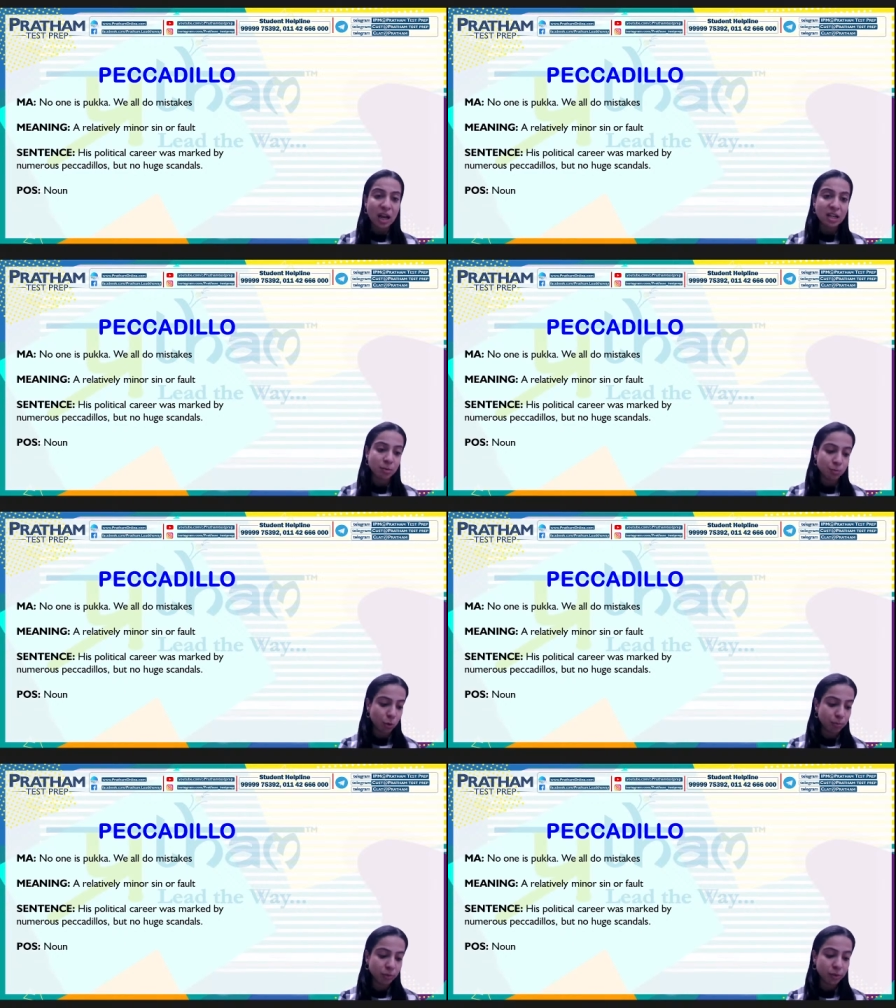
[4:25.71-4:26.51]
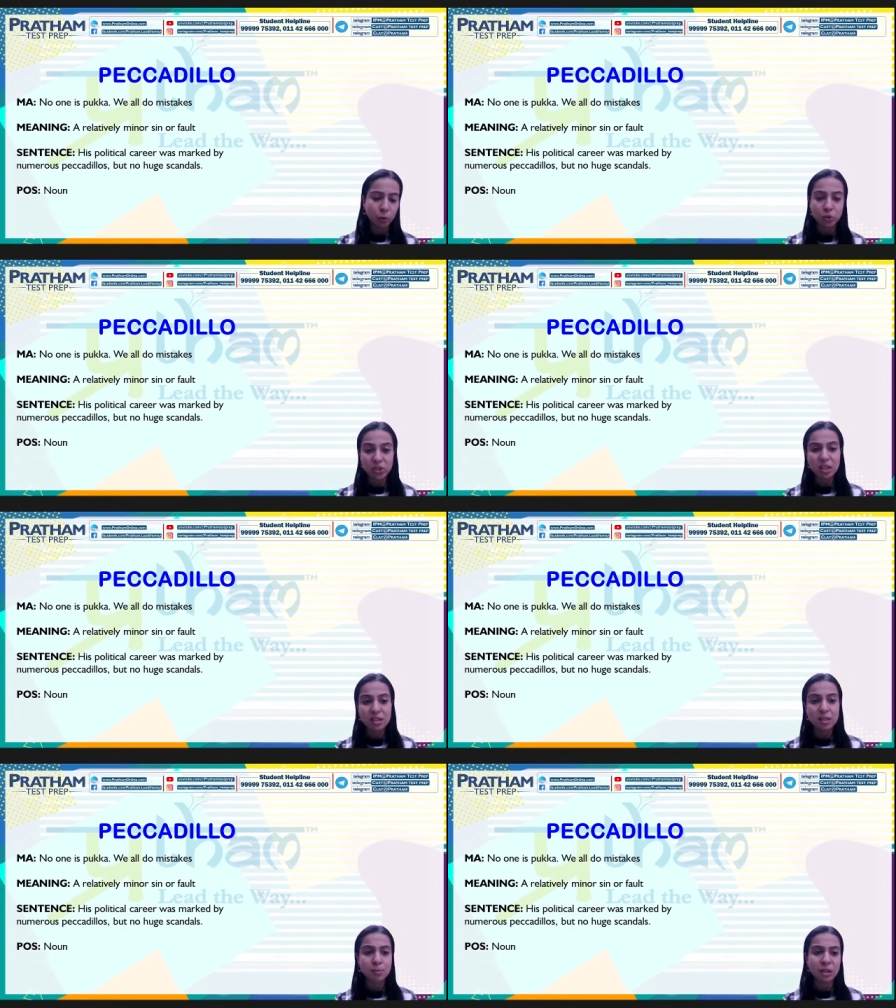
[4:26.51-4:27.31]
And proper way you could say
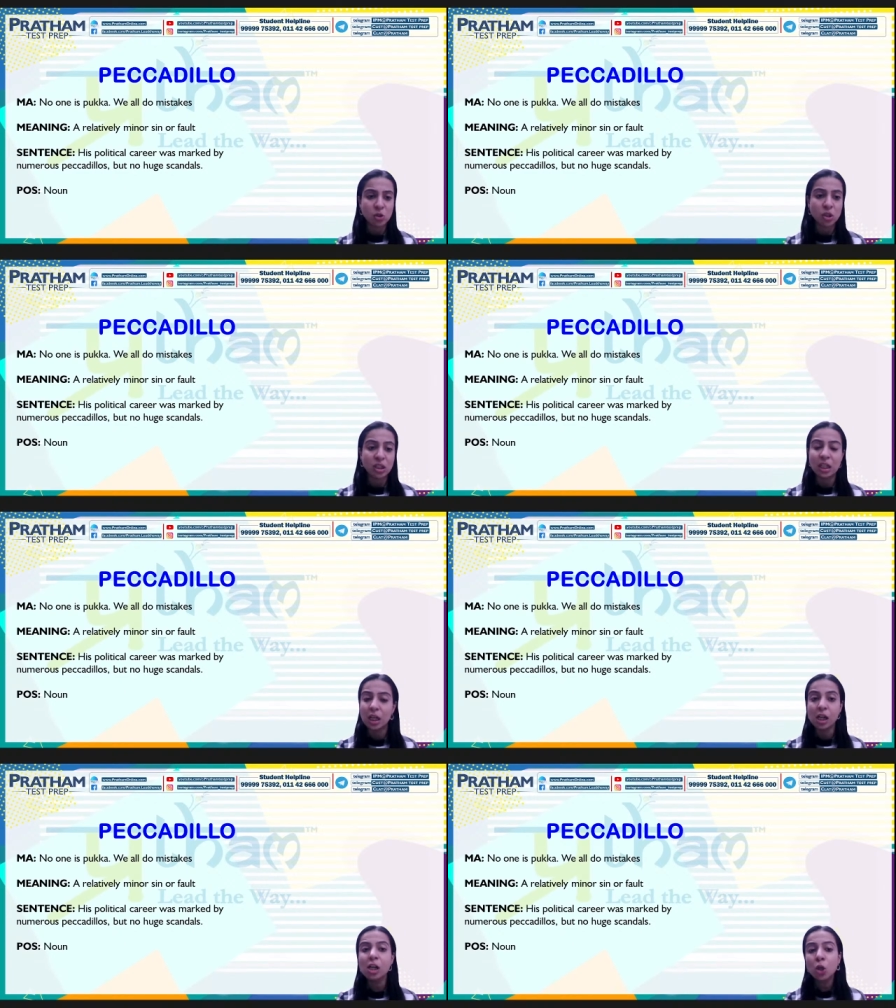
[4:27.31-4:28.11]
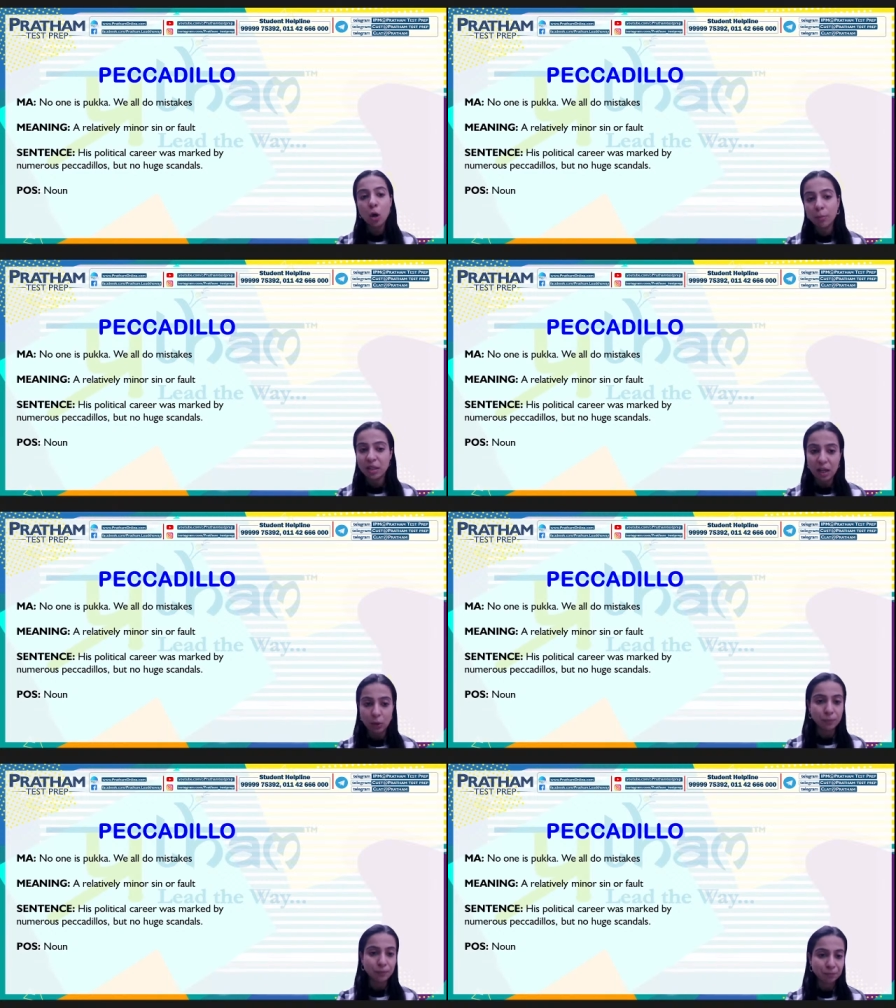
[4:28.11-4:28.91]
this is majorly a common noun.